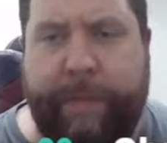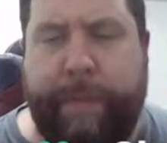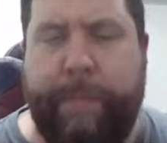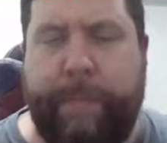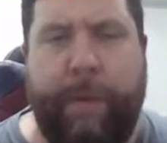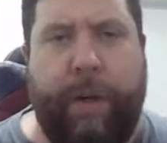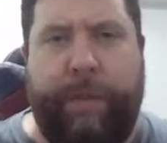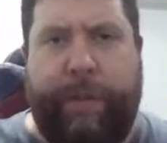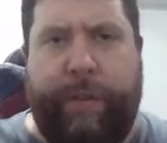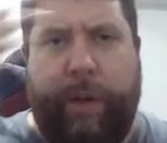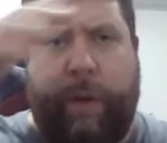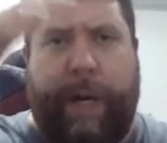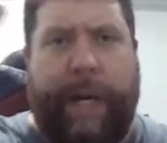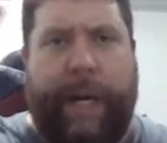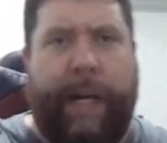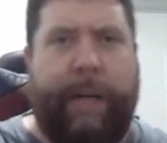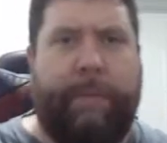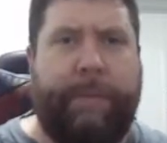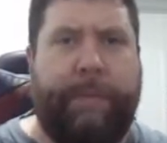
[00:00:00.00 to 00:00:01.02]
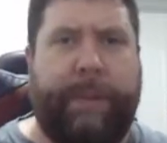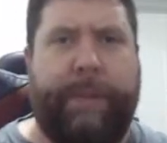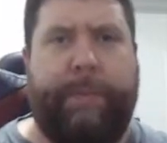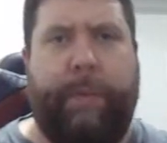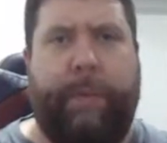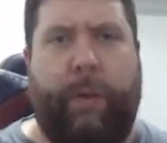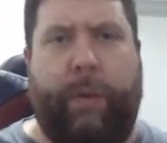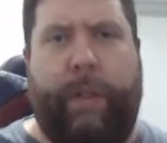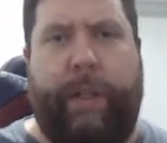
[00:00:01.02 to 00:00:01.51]
moved her arms
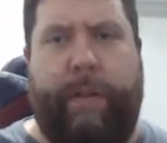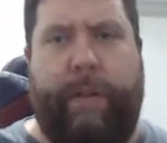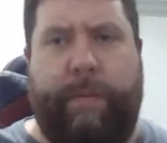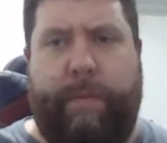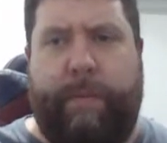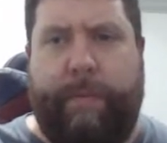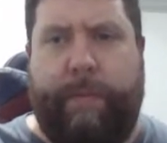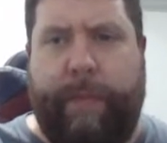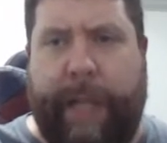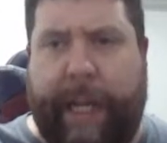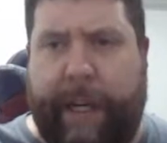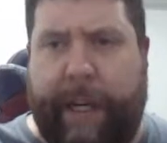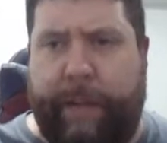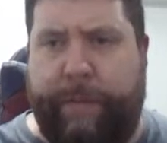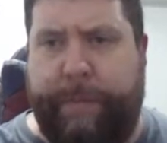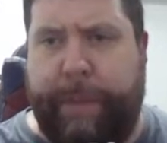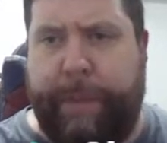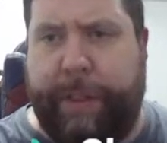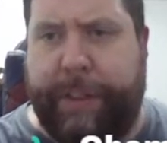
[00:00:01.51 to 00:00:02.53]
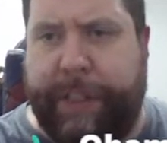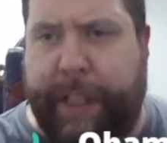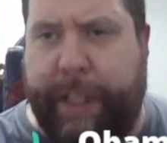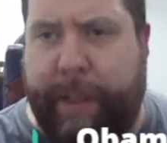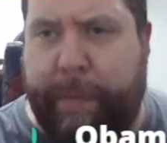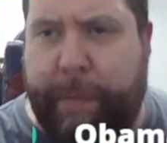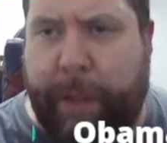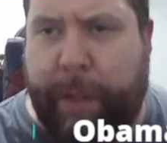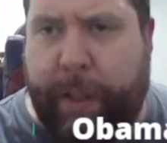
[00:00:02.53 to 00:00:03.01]
more than out of
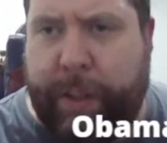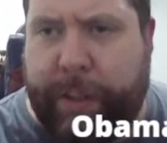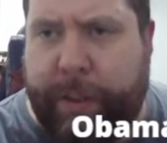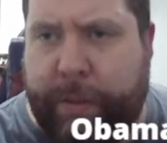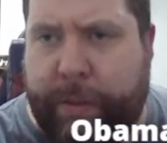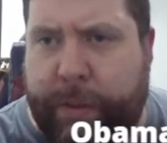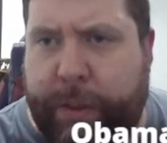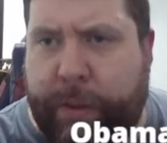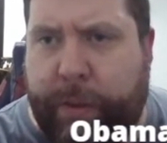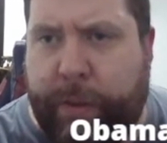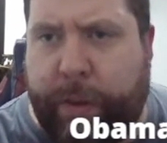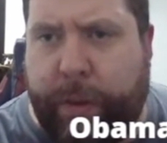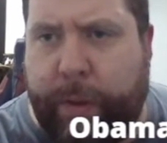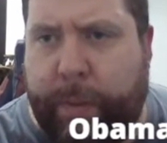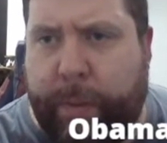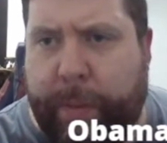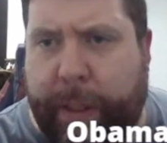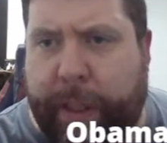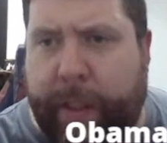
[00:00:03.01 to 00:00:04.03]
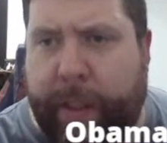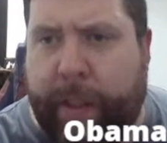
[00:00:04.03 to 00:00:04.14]
museum pose. It was all good, but